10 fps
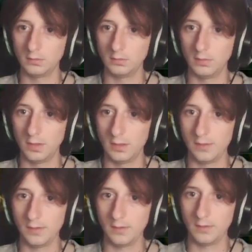Do that.
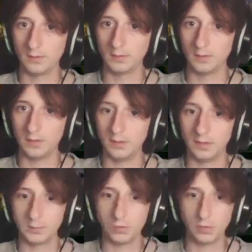I
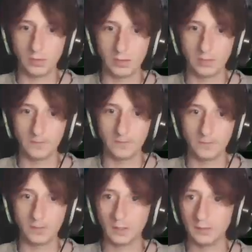think that's more than enough
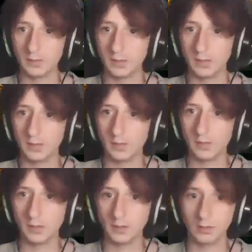food gathered there.
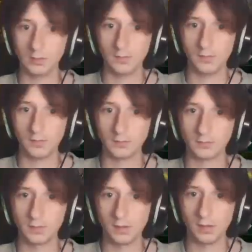Yeah.
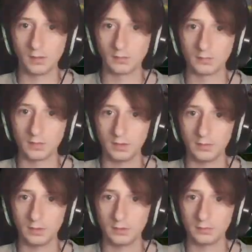To
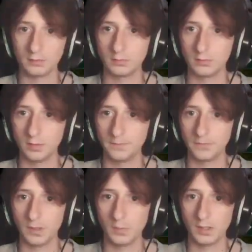cover. Yeah.
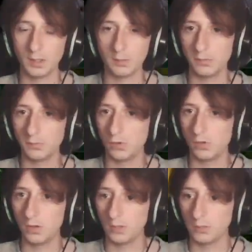Let me get a couple of
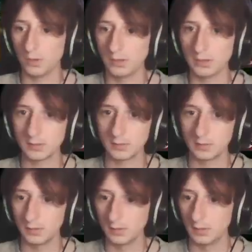more upgrades
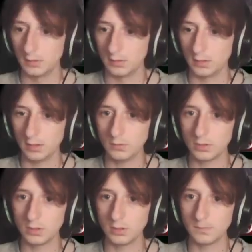down,
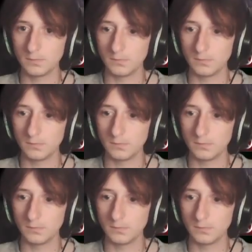which is good.